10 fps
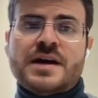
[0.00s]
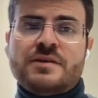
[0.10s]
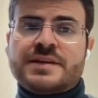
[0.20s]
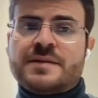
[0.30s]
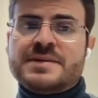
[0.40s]

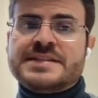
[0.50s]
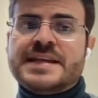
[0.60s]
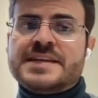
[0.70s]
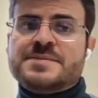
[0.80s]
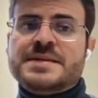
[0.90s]
outcome
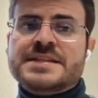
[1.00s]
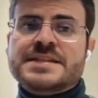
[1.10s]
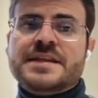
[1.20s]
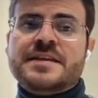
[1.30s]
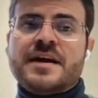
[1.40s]

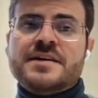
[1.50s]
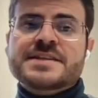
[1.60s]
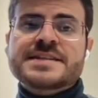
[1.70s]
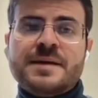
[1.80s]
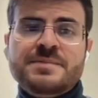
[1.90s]
assessments that are
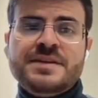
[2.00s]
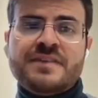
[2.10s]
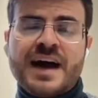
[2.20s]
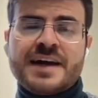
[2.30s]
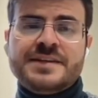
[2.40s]

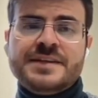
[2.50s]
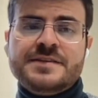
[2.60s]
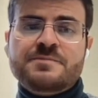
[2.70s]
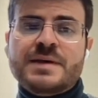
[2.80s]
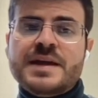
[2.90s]

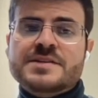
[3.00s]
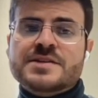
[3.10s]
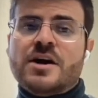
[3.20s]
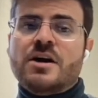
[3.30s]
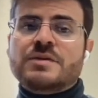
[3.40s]
subdivided
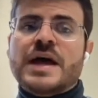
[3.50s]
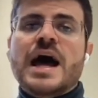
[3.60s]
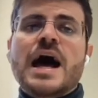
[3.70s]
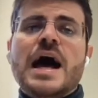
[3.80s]
based on